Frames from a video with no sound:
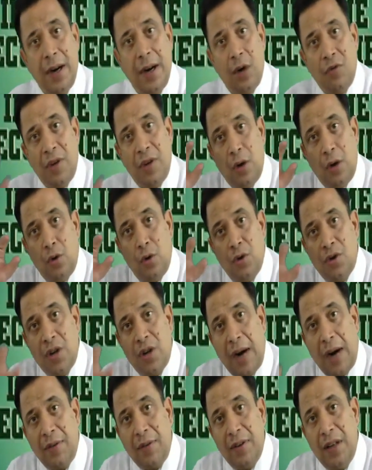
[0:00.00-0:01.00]
Now we are going to
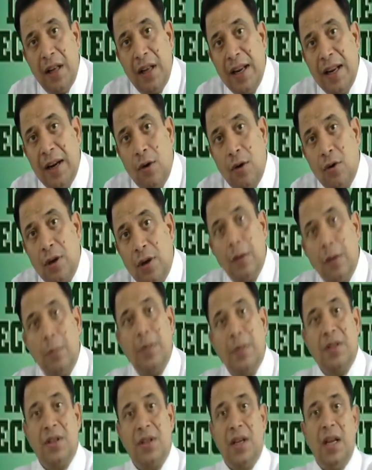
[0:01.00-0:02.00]
start with learning outcome
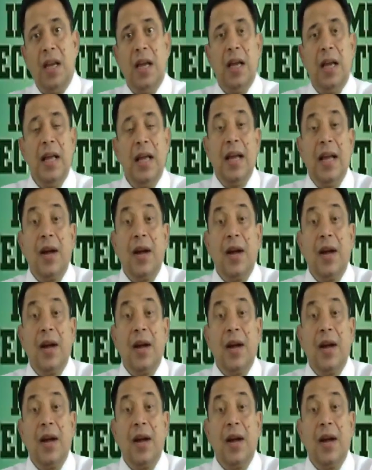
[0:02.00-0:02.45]
number C.